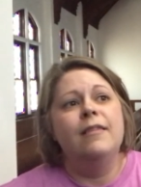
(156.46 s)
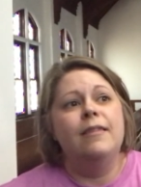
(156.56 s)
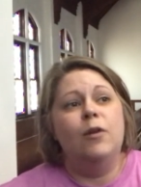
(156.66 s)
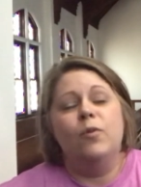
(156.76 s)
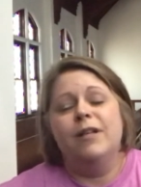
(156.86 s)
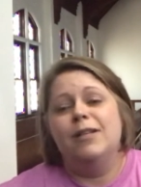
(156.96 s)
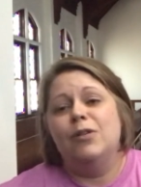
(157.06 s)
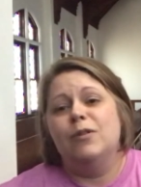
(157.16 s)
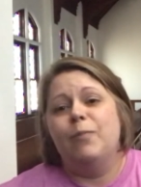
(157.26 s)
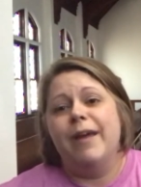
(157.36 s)
They're wanting to
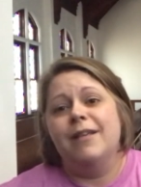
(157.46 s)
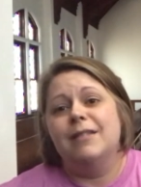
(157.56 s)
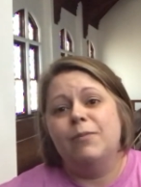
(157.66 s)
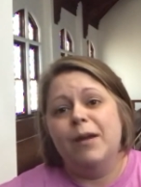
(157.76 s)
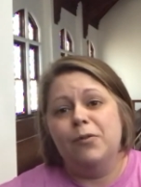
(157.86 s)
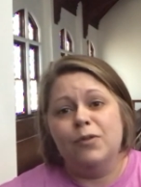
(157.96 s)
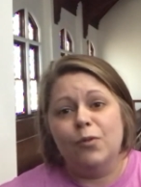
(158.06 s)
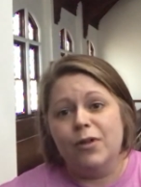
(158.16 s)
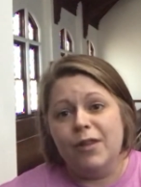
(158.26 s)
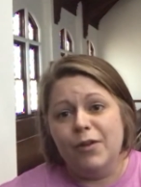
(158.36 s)
use space to be able to
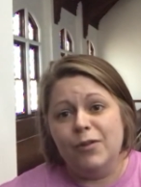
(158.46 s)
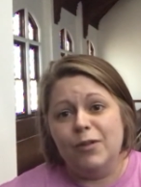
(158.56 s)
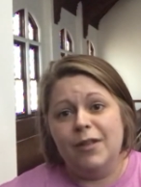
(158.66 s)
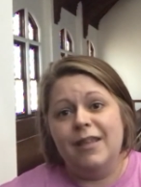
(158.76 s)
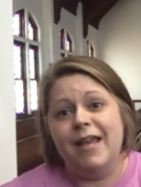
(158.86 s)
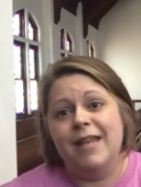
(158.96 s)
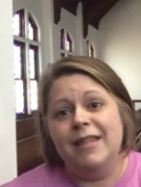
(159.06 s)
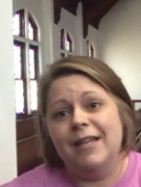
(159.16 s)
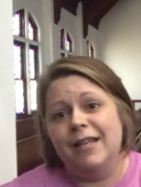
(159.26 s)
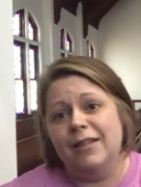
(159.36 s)
sort those so that they can
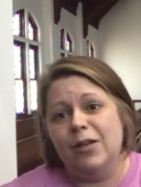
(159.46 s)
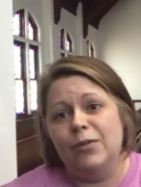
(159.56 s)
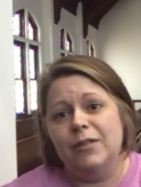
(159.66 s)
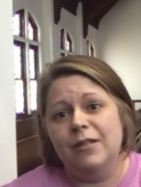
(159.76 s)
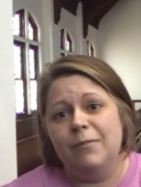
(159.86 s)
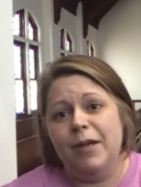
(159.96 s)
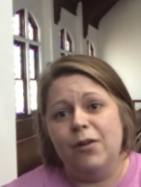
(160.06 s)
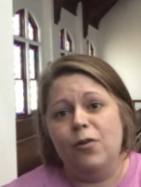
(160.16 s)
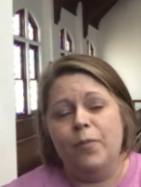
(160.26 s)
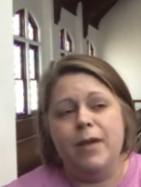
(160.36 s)
then get those to the
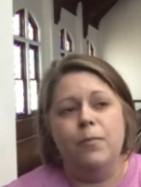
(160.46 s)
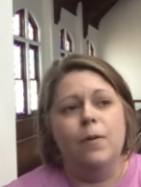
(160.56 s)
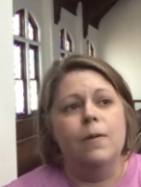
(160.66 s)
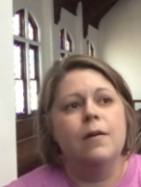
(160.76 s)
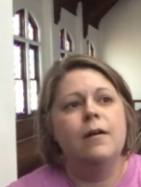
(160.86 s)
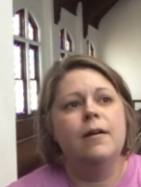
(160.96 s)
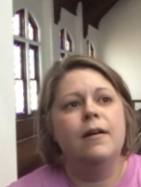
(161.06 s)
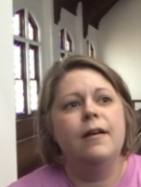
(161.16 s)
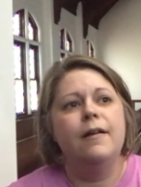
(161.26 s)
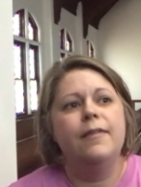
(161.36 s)
medical people.
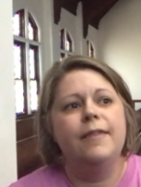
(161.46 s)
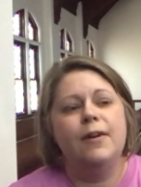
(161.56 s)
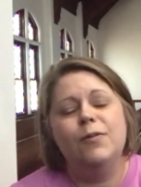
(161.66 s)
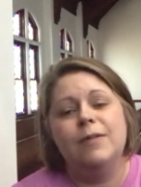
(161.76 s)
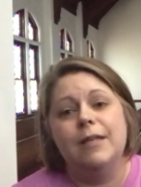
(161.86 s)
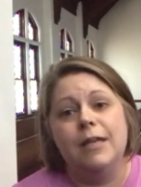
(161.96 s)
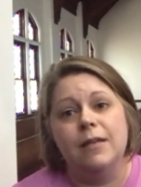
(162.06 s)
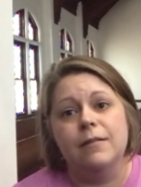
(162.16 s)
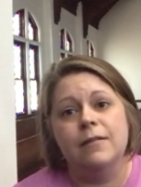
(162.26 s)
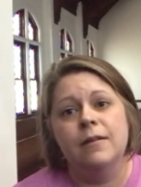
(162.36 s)
Those
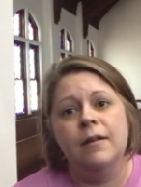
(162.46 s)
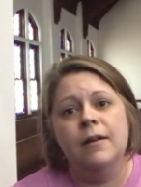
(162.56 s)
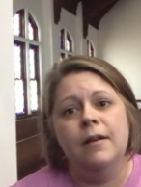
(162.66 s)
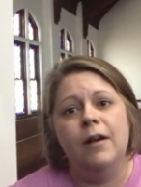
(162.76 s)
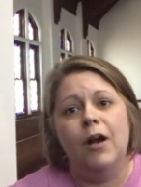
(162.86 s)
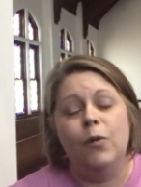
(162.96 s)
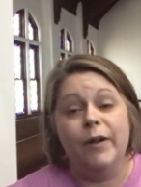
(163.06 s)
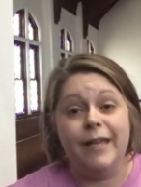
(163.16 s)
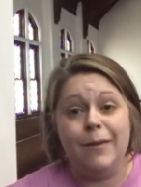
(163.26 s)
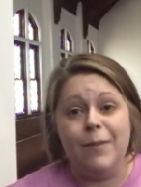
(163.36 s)
things are
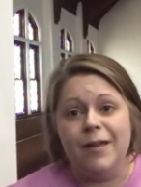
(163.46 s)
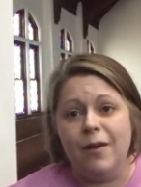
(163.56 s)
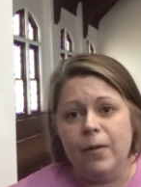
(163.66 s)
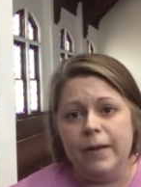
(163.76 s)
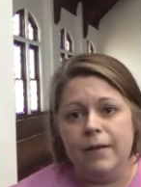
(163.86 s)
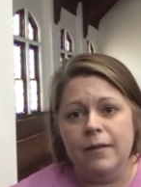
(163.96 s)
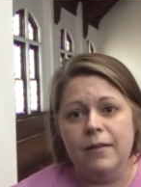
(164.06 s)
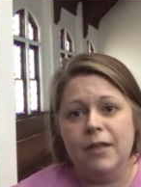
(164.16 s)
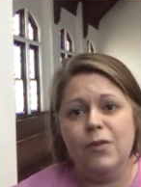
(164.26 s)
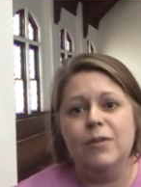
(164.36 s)
what keep me going.
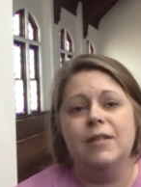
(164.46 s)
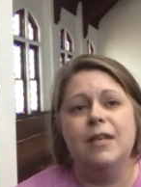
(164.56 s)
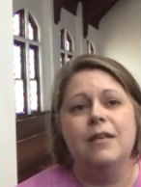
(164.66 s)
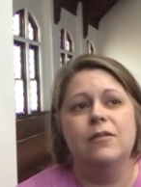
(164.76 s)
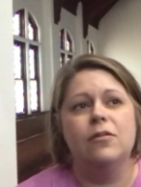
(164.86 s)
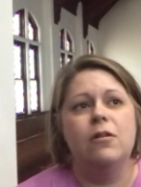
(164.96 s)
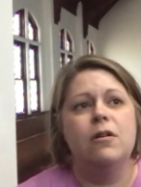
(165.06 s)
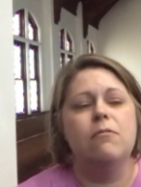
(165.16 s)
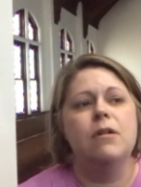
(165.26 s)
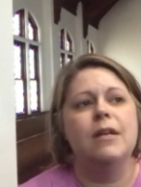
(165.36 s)
Those things
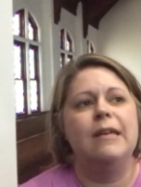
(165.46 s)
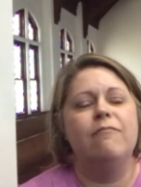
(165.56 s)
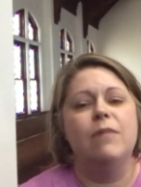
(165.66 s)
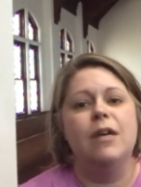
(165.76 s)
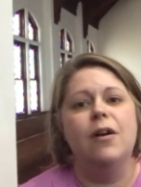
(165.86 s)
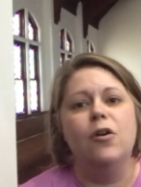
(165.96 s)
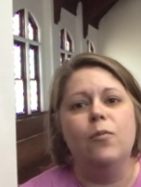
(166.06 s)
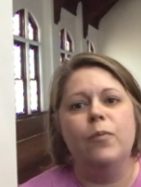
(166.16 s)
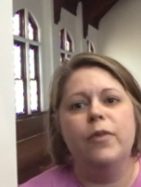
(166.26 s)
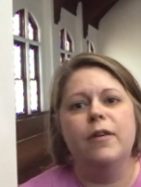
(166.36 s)
are what give me hope.